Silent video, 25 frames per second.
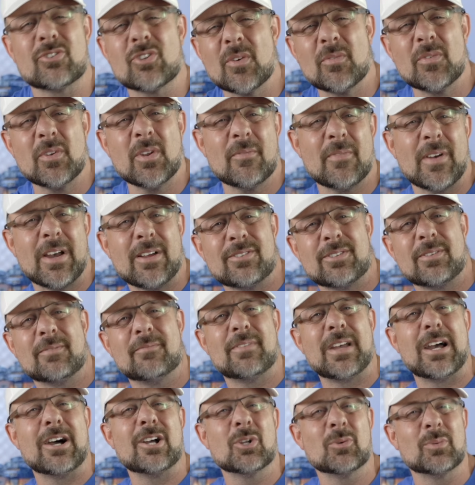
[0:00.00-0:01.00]
So if you found some
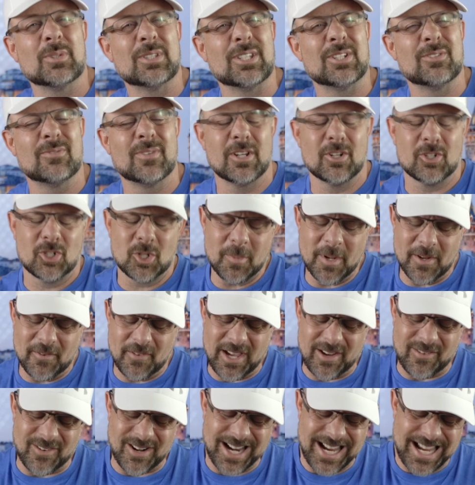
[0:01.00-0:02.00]
value with this video, do me a
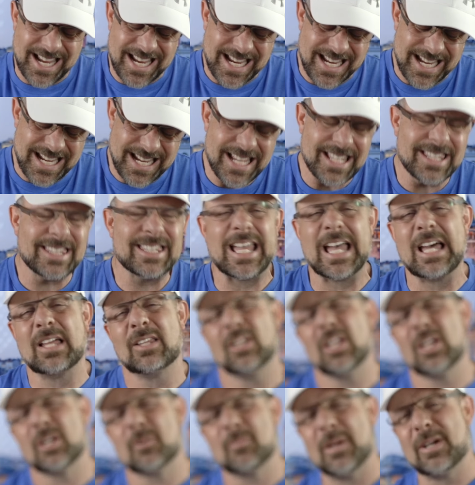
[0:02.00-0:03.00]
favor, hit
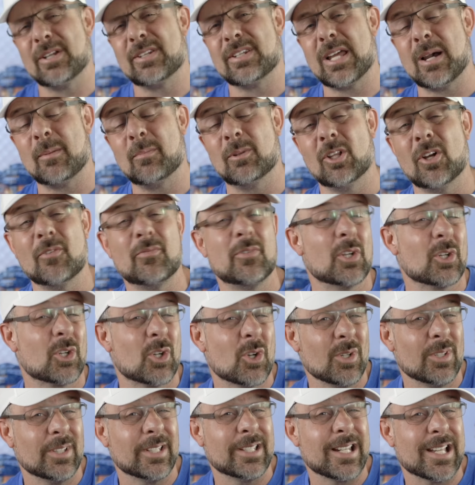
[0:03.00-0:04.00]
that like button down below. If you're
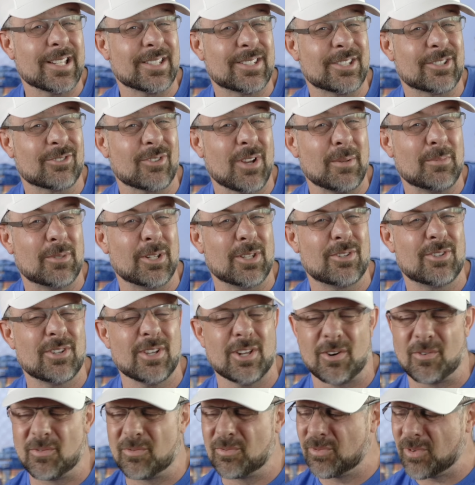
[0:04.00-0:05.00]
currently not subscribed to the
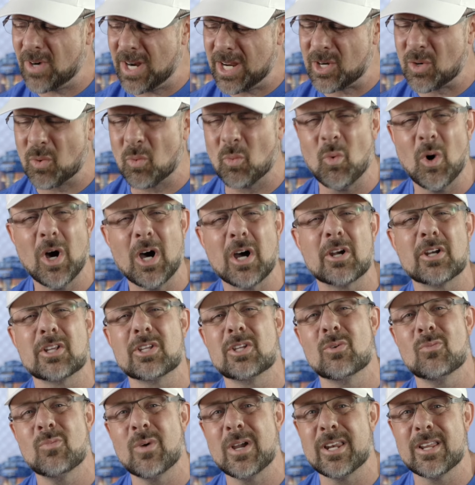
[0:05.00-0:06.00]
channel, friend, what are
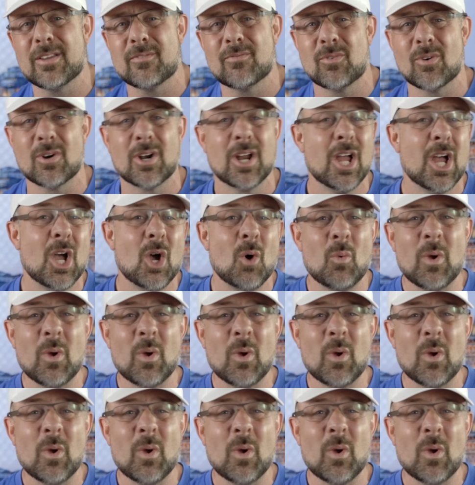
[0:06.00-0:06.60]
you waiting for?